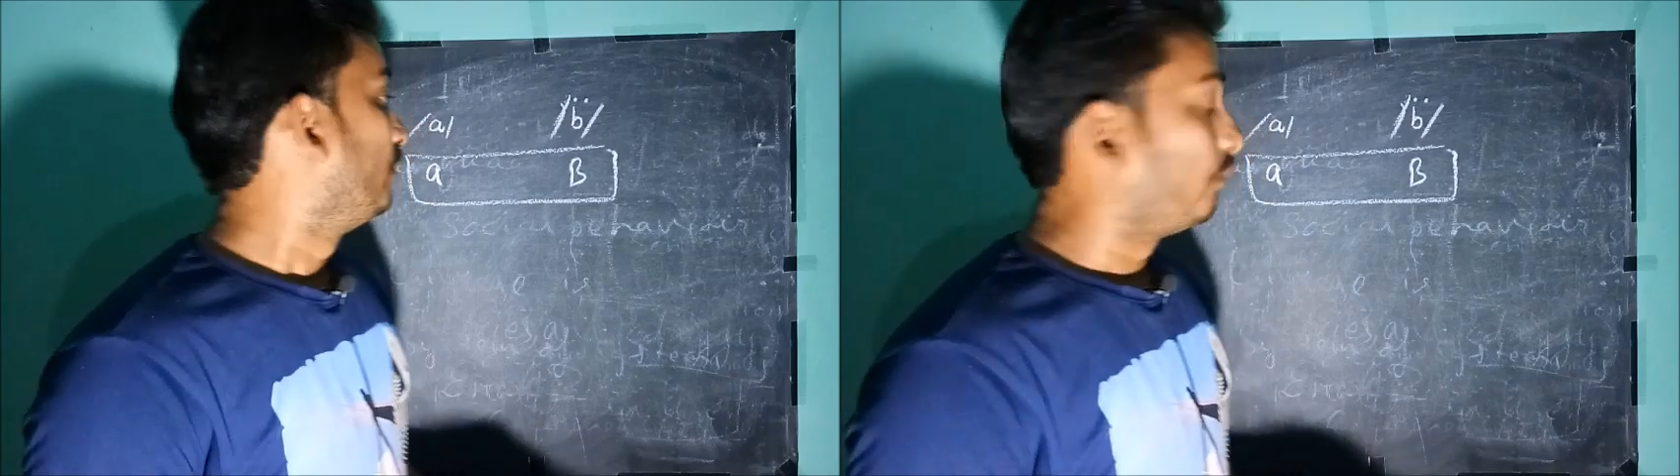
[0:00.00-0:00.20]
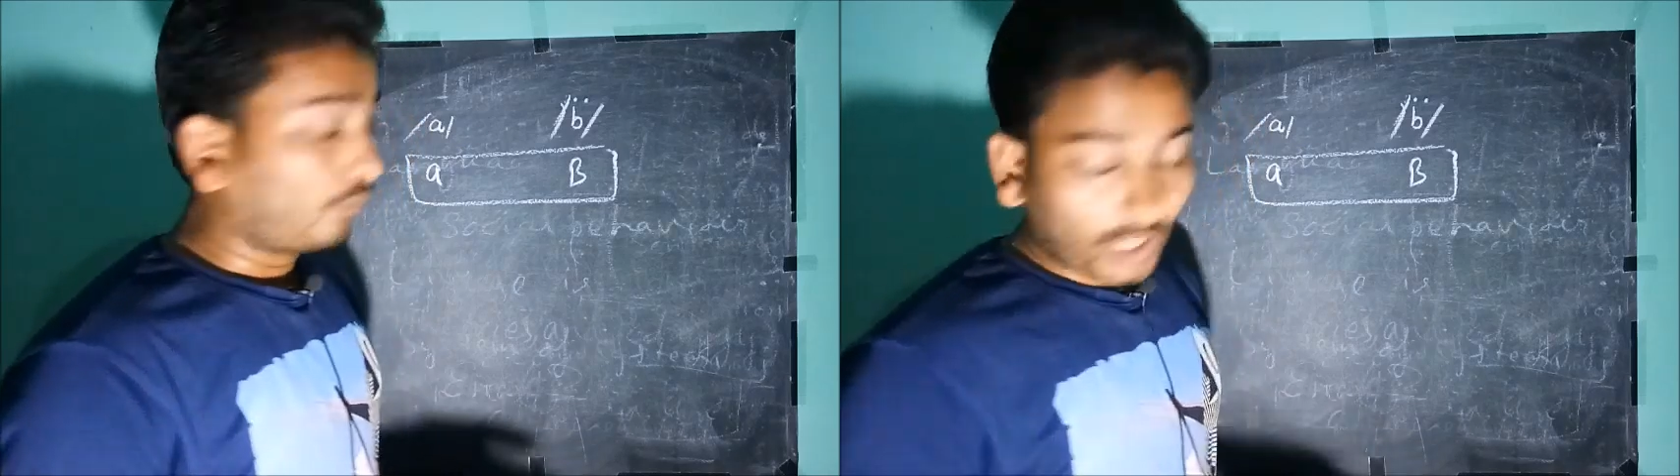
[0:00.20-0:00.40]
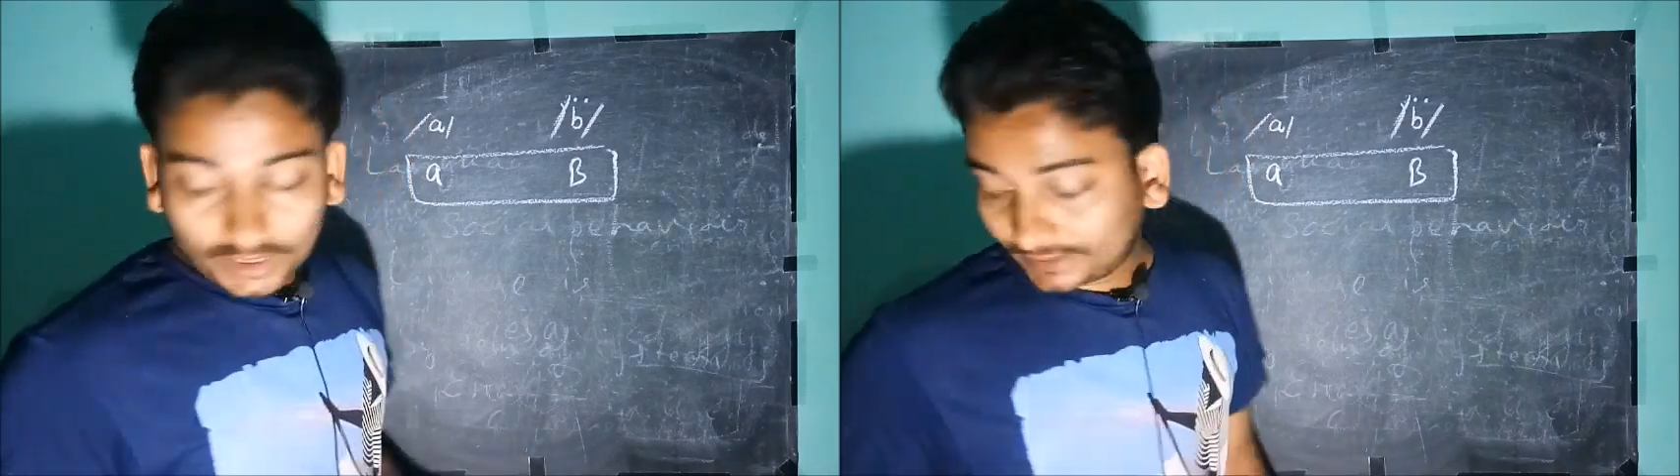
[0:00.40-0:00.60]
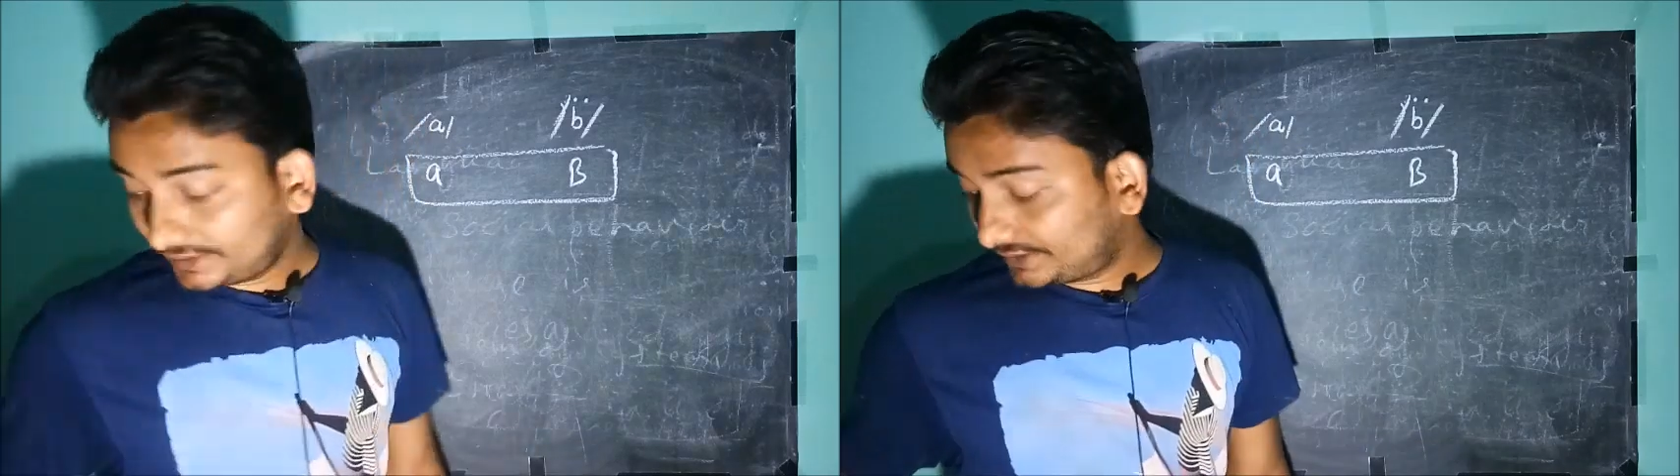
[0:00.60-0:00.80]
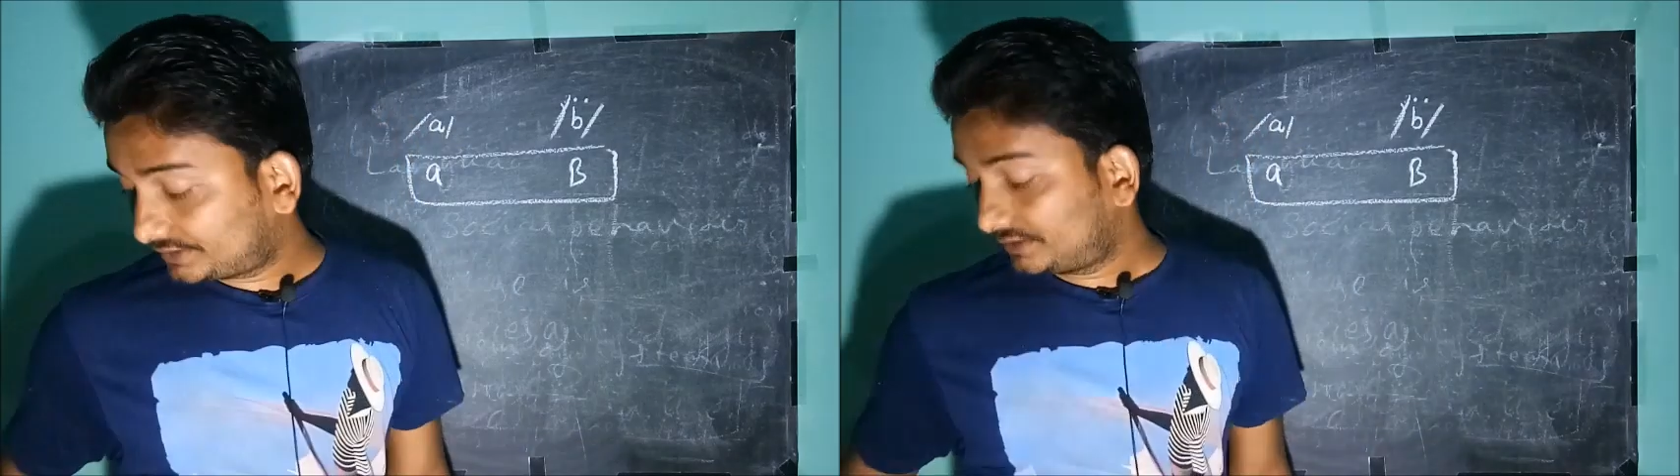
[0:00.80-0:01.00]

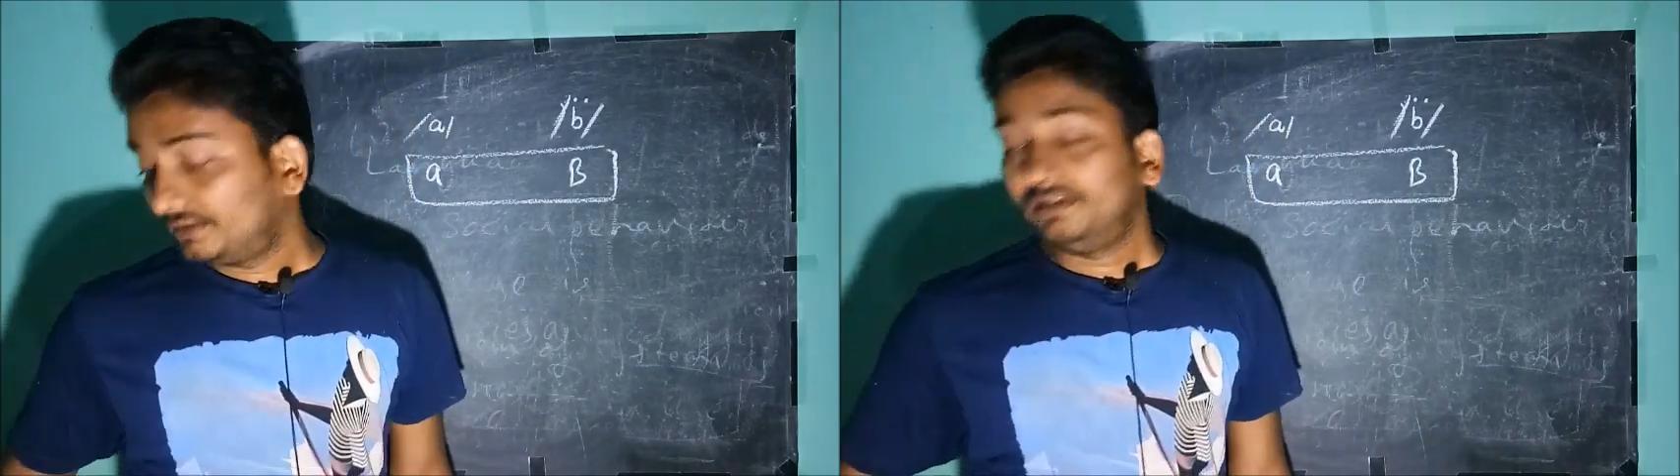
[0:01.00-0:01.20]
what is